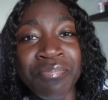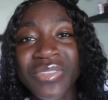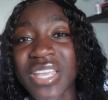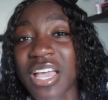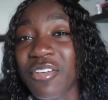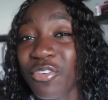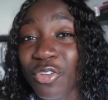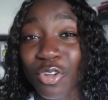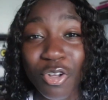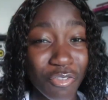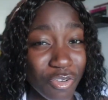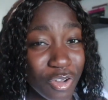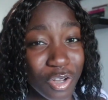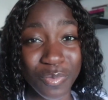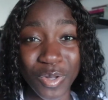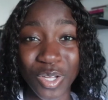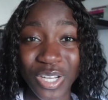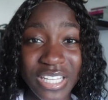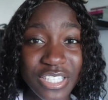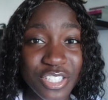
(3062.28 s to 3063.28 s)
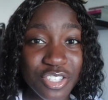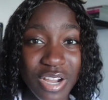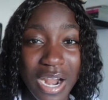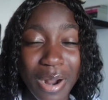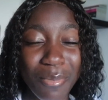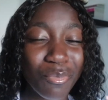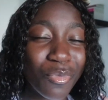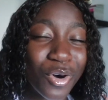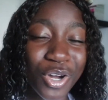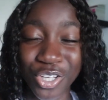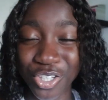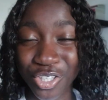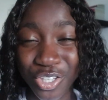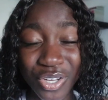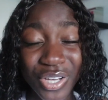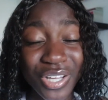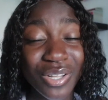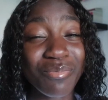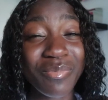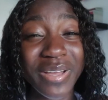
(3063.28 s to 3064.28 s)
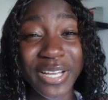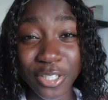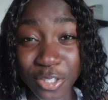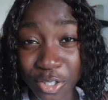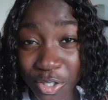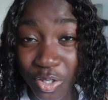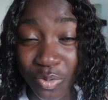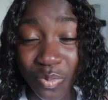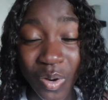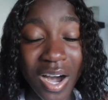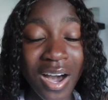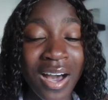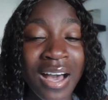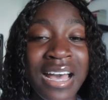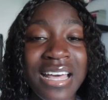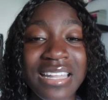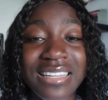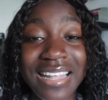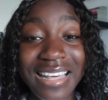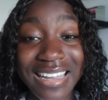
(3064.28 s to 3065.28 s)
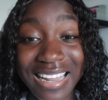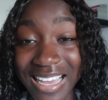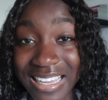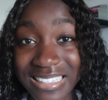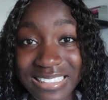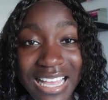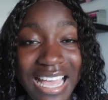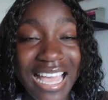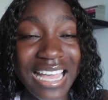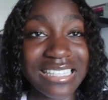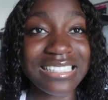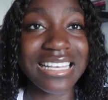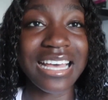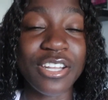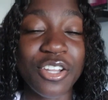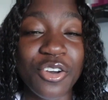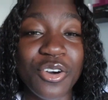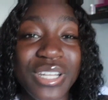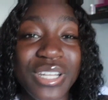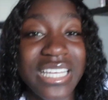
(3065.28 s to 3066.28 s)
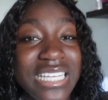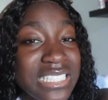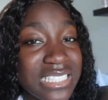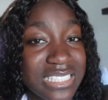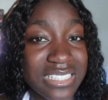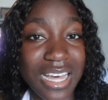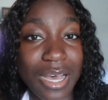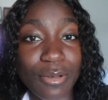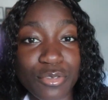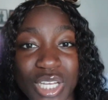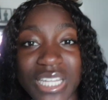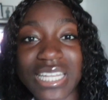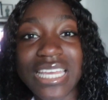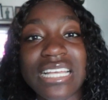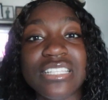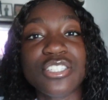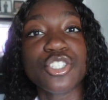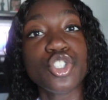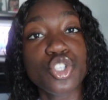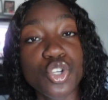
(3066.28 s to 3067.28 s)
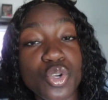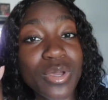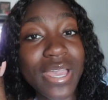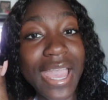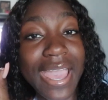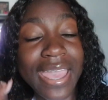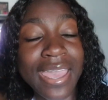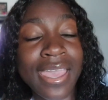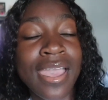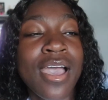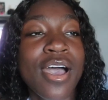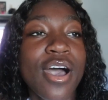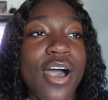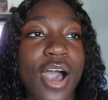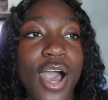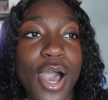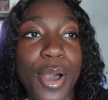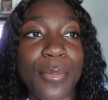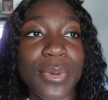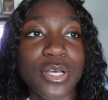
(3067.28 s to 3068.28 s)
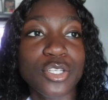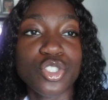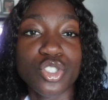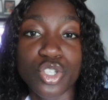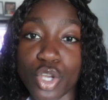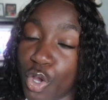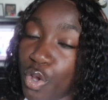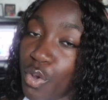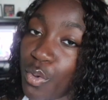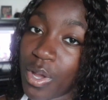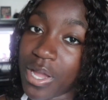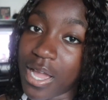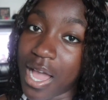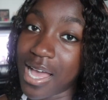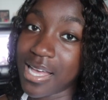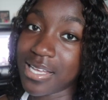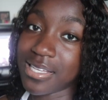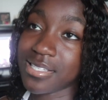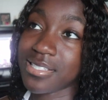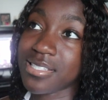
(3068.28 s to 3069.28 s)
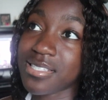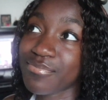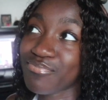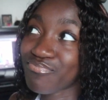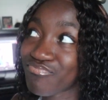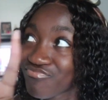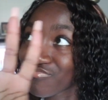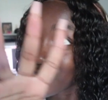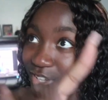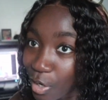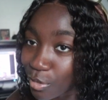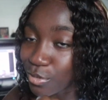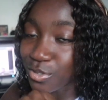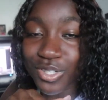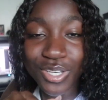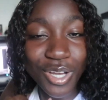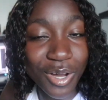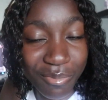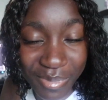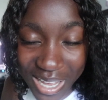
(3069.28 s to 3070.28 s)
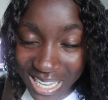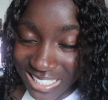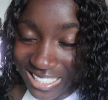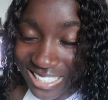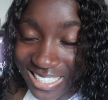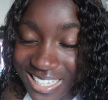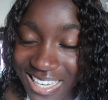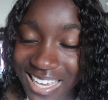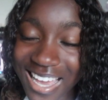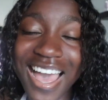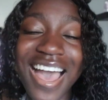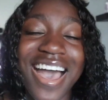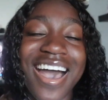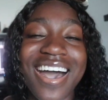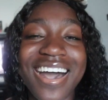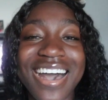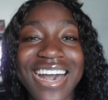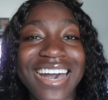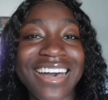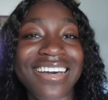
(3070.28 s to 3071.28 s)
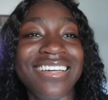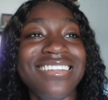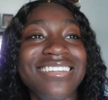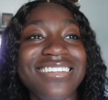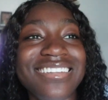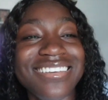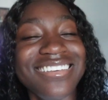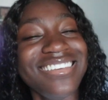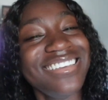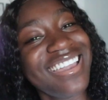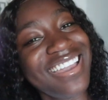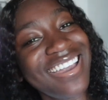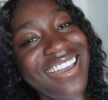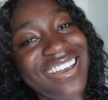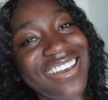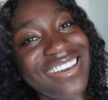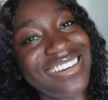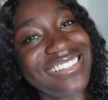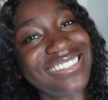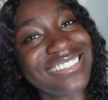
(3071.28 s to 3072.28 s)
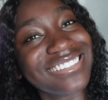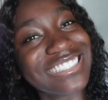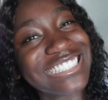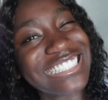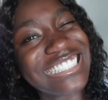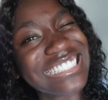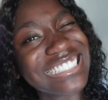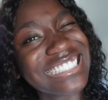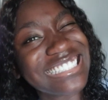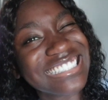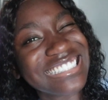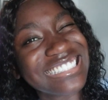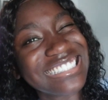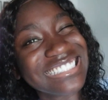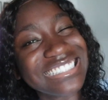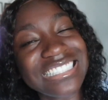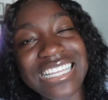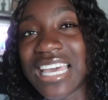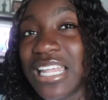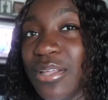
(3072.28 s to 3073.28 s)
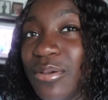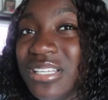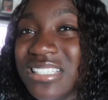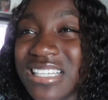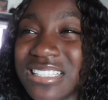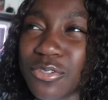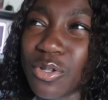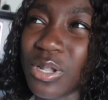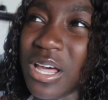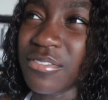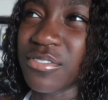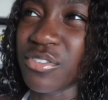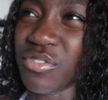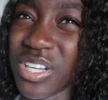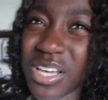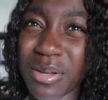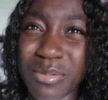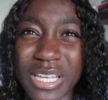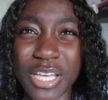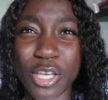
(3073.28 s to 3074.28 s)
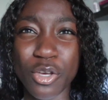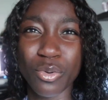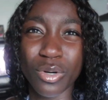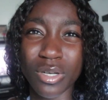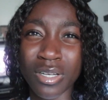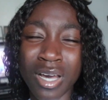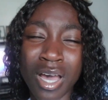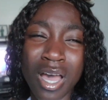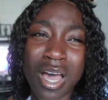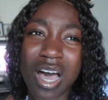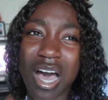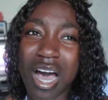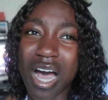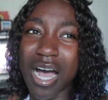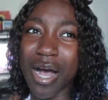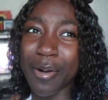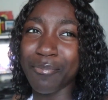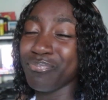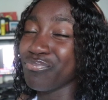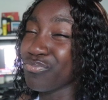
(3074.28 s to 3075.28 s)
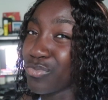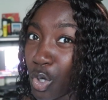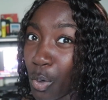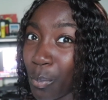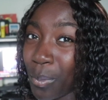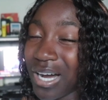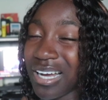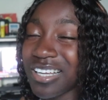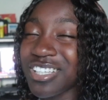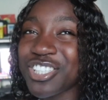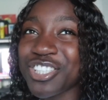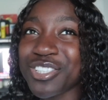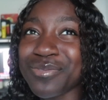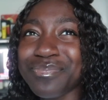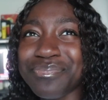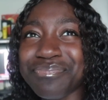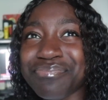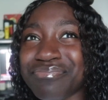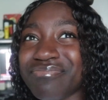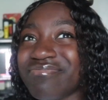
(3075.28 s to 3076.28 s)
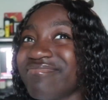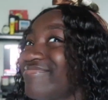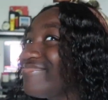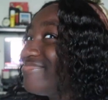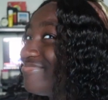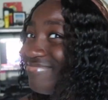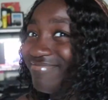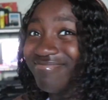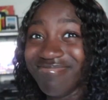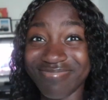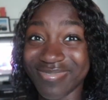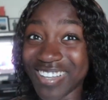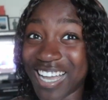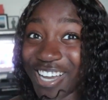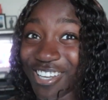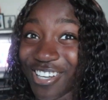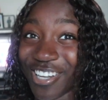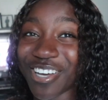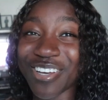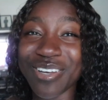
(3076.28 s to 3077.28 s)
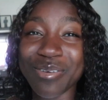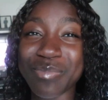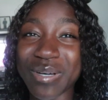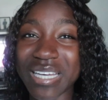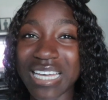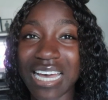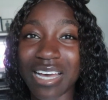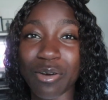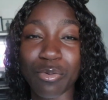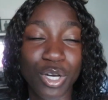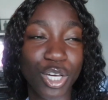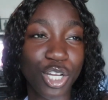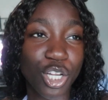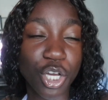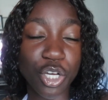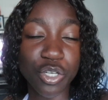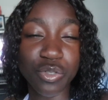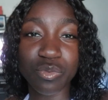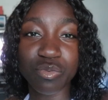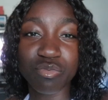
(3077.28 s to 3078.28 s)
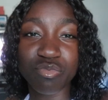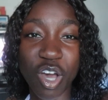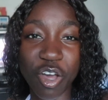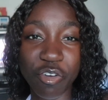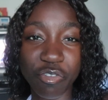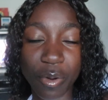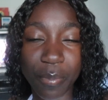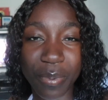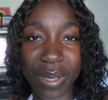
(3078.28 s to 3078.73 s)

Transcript: if you're not following me on Instagram, what are you doing? Make sure you are. NanaXAndo Insta. I'm trying to get to 2k. So guys, go do your magic. And yeah, anyways, that's all I have to update you on. Not much, I know, but yeah, we're gonna go for a